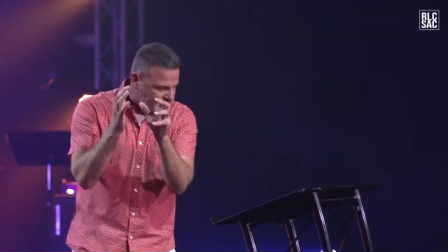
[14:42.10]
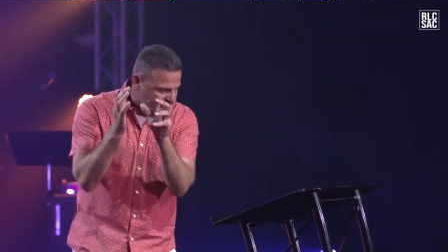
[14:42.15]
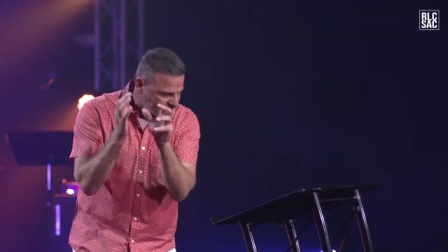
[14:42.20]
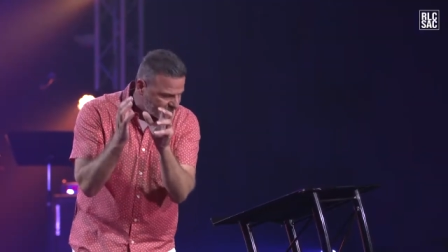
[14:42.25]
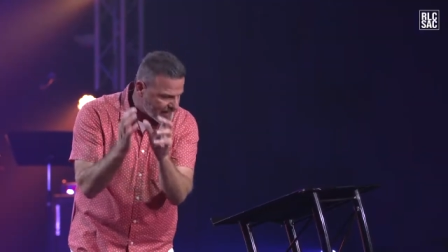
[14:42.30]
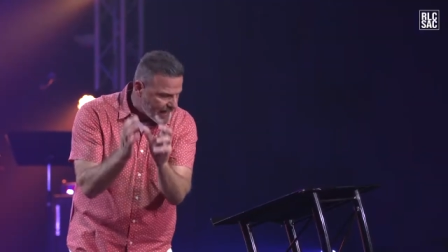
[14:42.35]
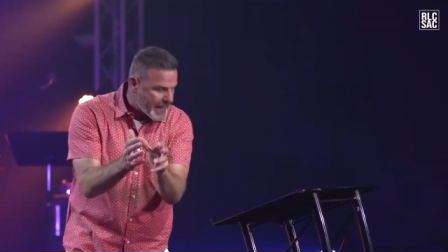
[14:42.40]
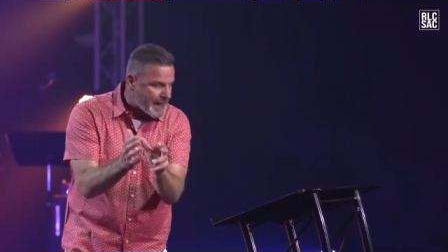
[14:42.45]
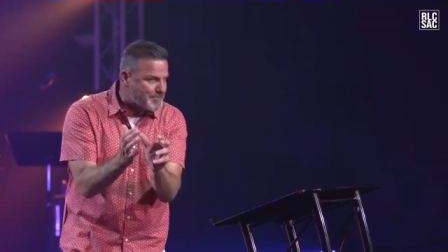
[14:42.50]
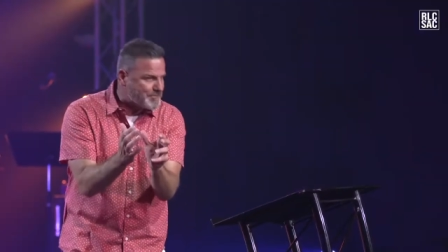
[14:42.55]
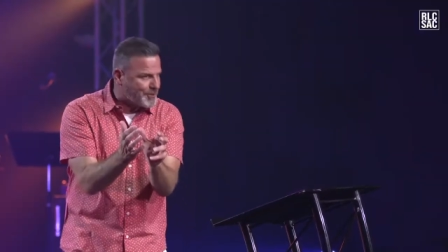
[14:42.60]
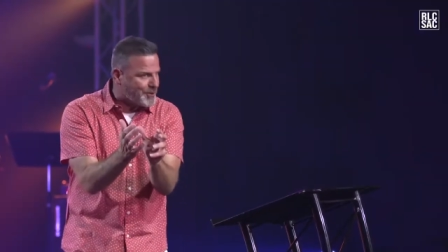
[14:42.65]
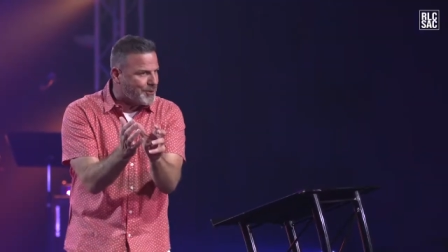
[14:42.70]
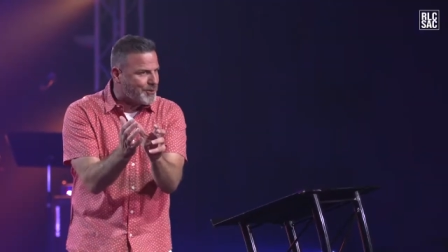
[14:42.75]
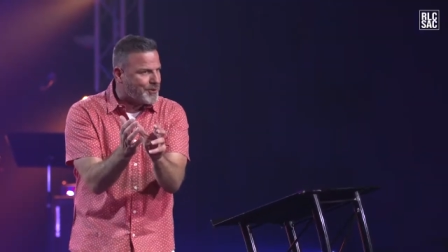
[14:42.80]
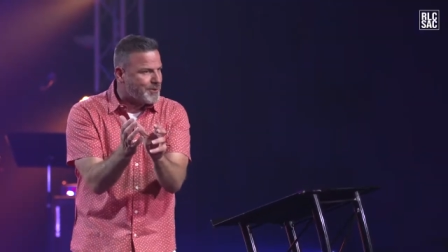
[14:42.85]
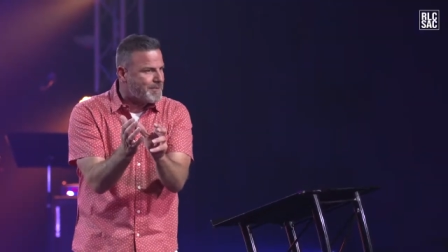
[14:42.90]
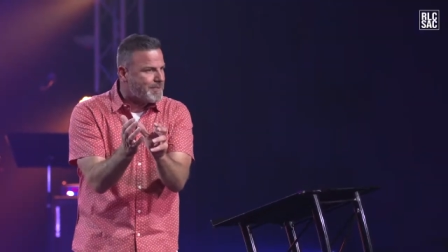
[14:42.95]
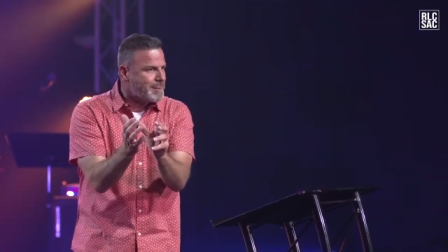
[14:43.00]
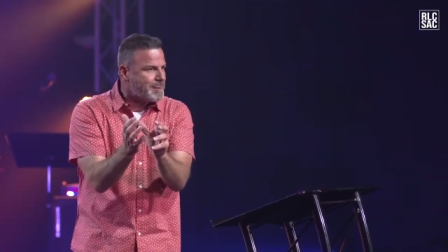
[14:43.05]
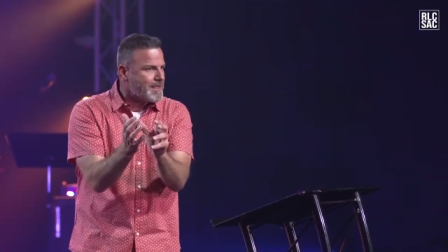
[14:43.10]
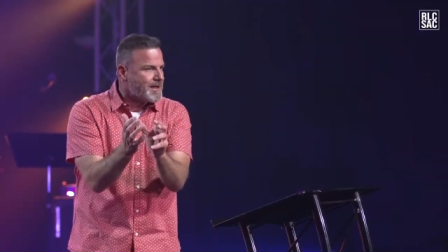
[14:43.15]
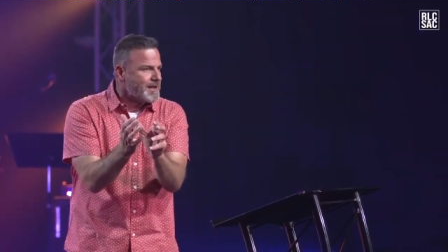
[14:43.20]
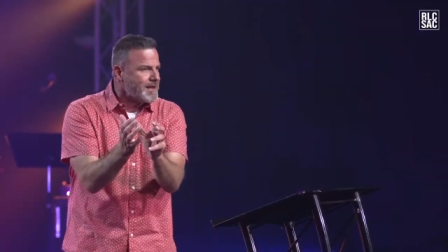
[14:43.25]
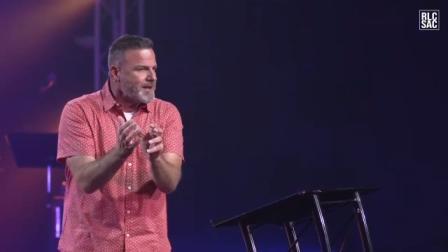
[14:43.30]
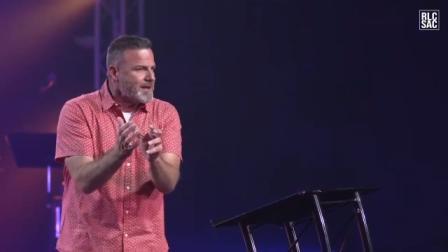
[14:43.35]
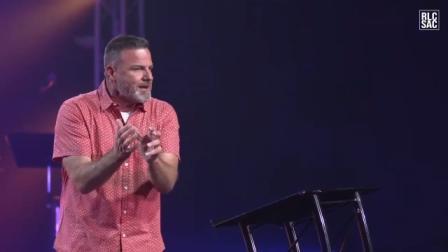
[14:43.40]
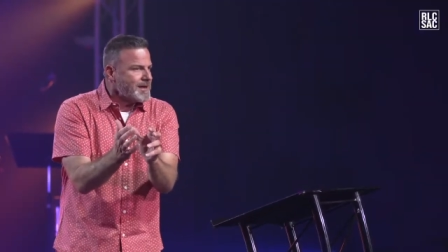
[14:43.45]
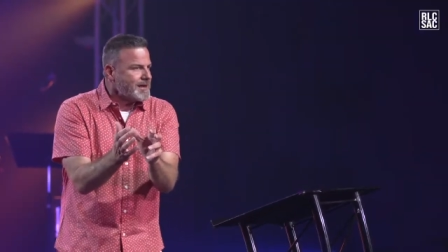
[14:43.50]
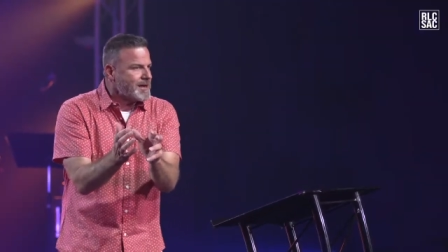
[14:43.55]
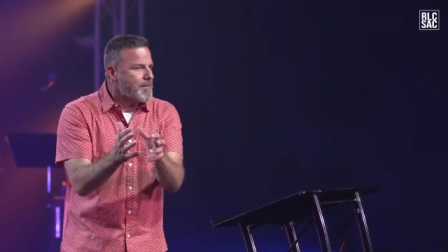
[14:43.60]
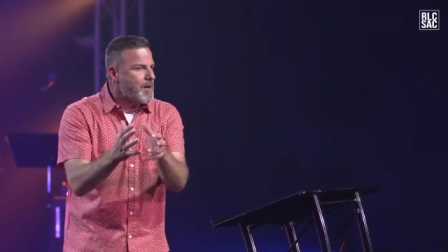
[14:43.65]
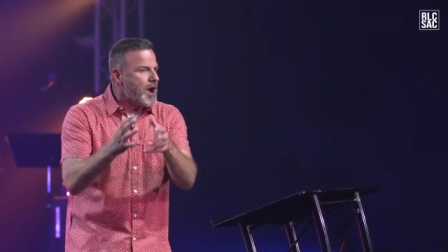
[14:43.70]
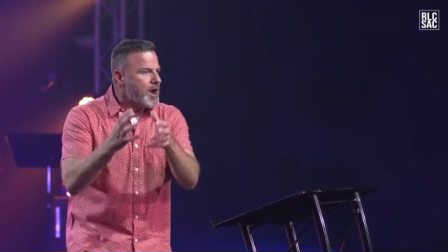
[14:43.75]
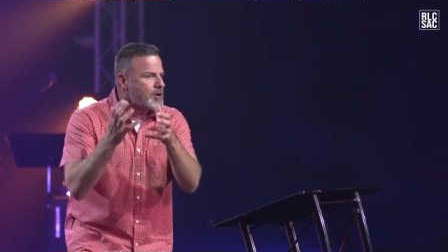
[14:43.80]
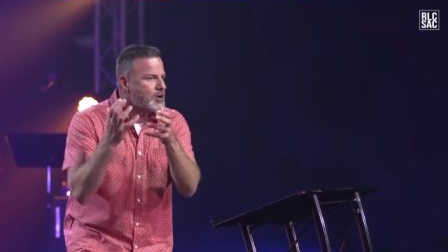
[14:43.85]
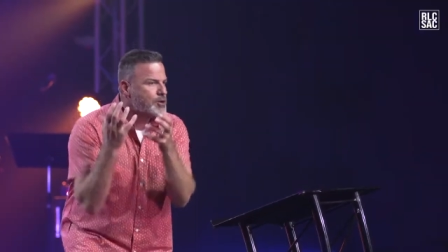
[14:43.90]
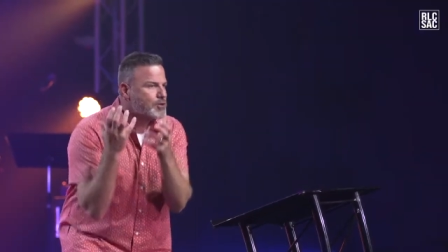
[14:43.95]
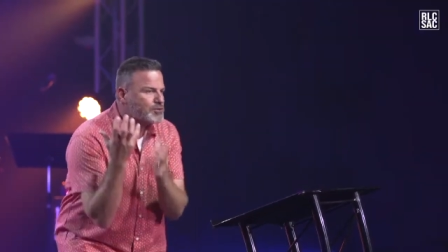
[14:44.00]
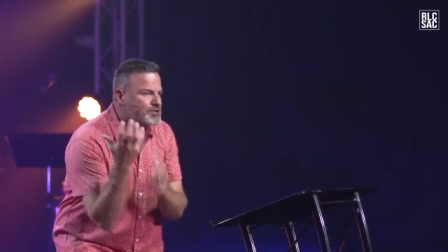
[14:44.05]
disciple come
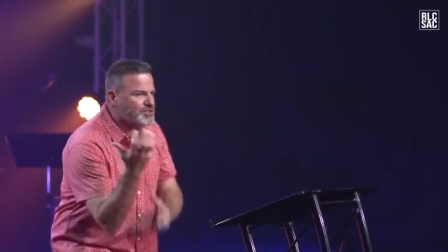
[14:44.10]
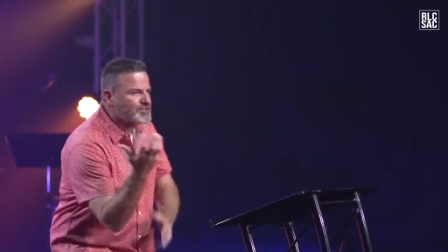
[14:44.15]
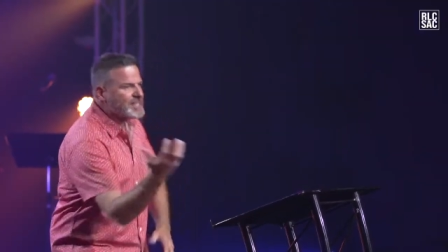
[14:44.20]
on, who